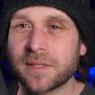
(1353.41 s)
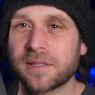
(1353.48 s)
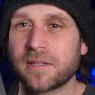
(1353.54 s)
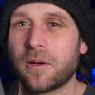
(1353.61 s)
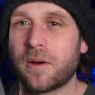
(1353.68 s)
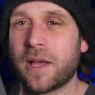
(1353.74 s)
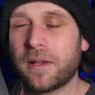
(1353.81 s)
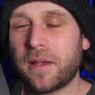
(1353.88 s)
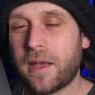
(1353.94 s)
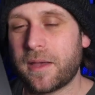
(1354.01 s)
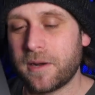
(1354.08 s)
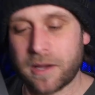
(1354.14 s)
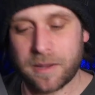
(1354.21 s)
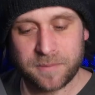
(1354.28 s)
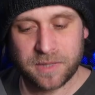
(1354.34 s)
So I, I,
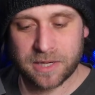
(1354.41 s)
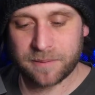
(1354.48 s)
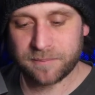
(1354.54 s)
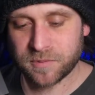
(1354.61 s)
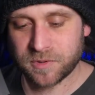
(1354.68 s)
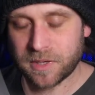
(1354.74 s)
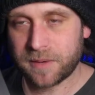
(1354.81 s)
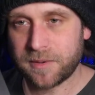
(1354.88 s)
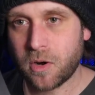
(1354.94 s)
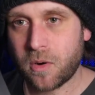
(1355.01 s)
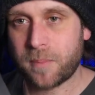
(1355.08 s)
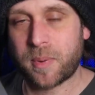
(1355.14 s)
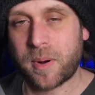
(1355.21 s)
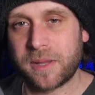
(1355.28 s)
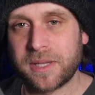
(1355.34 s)
I, mean, I'm, I know
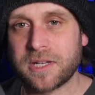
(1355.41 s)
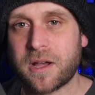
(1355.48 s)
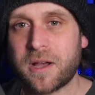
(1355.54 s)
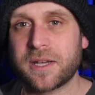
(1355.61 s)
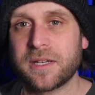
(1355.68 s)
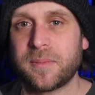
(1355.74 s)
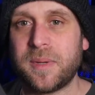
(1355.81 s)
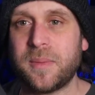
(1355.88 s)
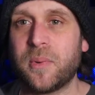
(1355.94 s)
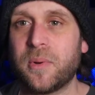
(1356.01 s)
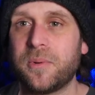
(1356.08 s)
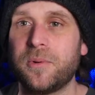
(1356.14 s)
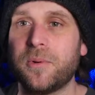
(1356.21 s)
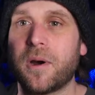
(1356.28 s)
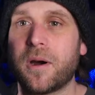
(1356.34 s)
I'm probably talking to people
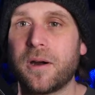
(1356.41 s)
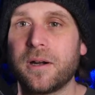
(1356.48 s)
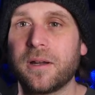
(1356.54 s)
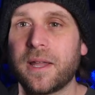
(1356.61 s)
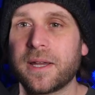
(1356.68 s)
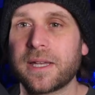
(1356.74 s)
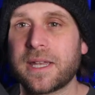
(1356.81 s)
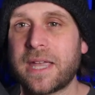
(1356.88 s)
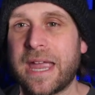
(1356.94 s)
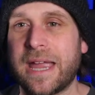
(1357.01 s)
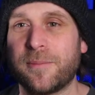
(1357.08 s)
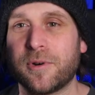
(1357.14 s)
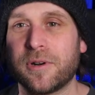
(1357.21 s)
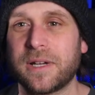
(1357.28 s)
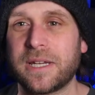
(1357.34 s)
who aren't like
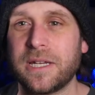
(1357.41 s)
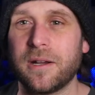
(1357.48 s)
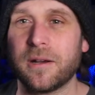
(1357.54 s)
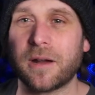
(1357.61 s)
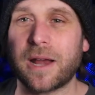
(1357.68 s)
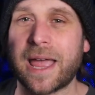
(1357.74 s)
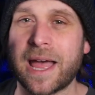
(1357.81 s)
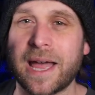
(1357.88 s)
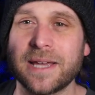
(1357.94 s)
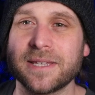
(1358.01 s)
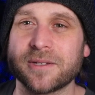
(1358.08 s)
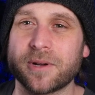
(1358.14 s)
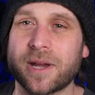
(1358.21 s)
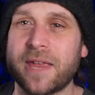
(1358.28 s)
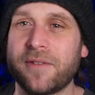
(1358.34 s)
camera gear guys or